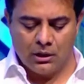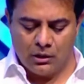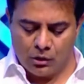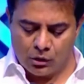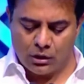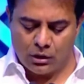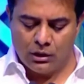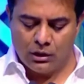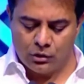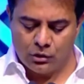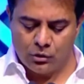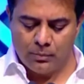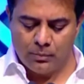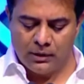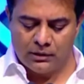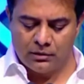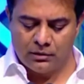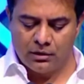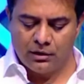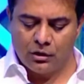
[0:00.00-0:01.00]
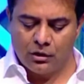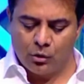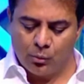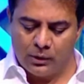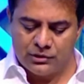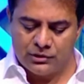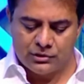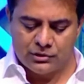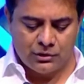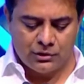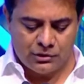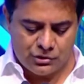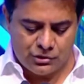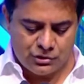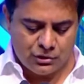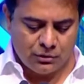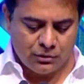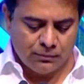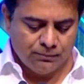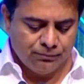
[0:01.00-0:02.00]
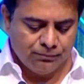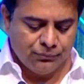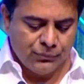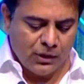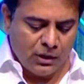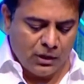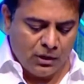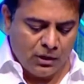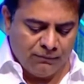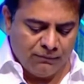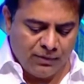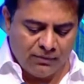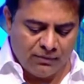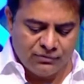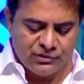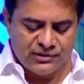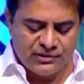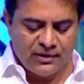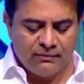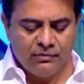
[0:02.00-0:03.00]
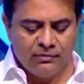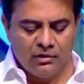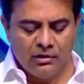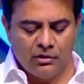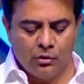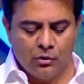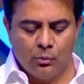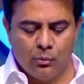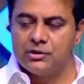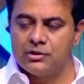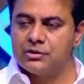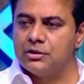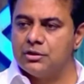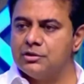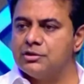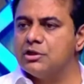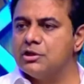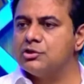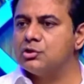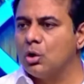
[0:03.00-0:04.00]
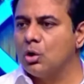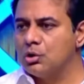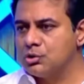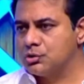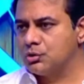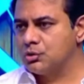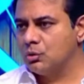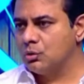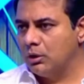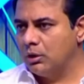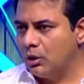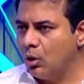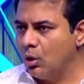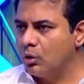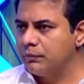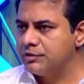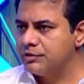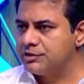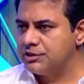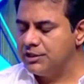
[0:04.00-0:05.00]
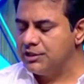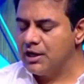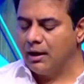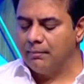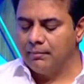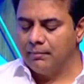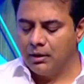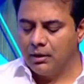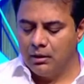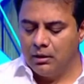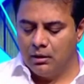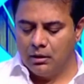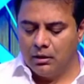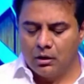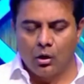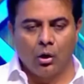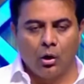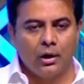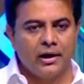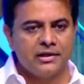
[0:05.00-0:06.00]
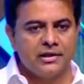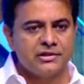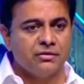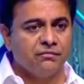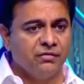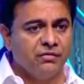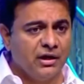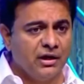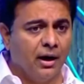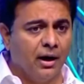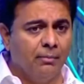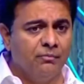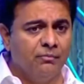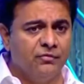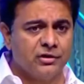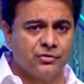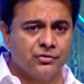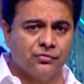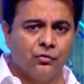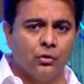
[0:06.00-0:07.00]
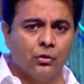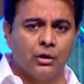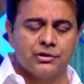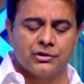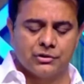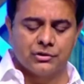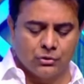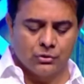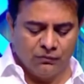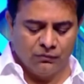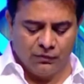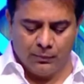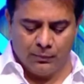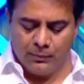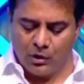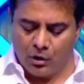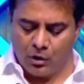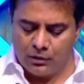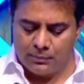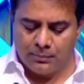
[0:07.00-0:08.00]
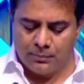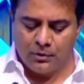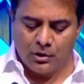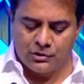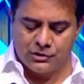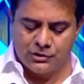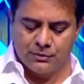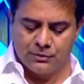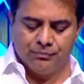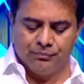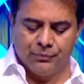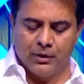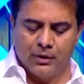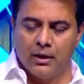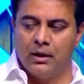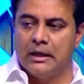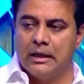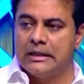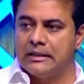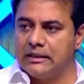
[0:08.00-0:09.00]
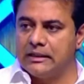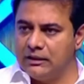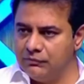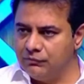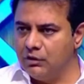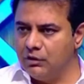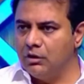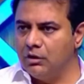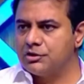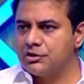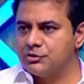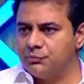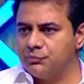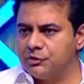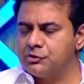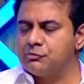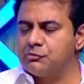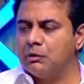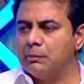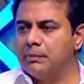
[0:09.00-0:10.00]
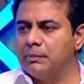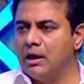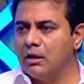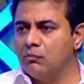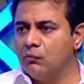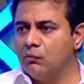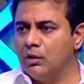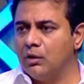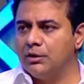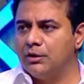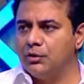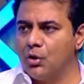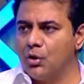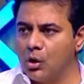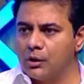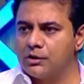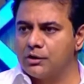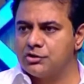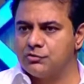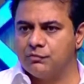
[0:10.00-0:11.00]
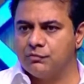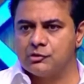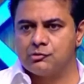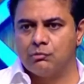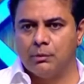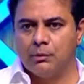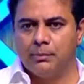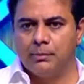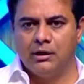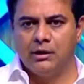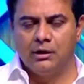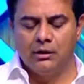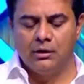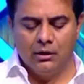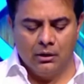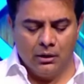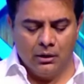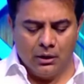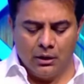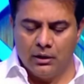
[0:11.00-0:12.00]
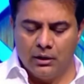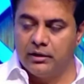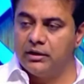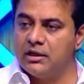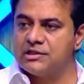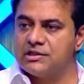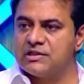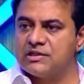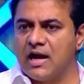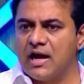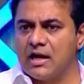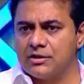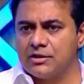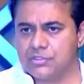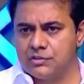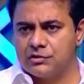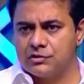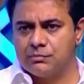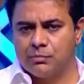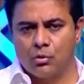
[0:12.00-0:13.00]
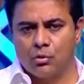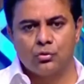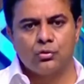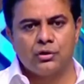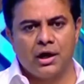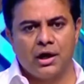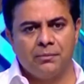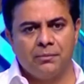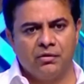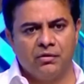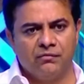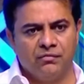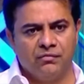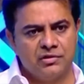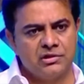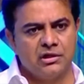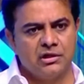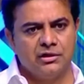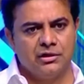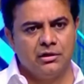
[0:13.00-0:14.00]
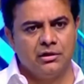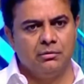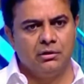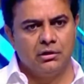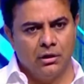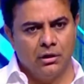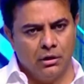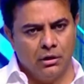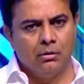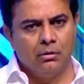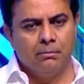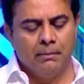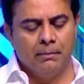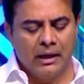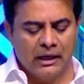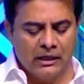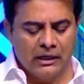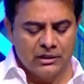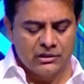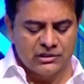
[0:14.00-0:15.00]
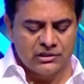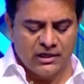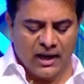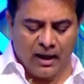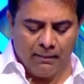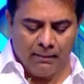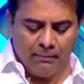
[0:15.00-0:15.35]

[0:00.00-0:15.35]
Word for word: incubator and innovation engine. We have several innovation engines also along with T Hub, called as the V-Hub, which focuses on women entrepreneurship, T-Works, which will be unveiled in August, which will be India's largest prototyping facility, Maker's Lab,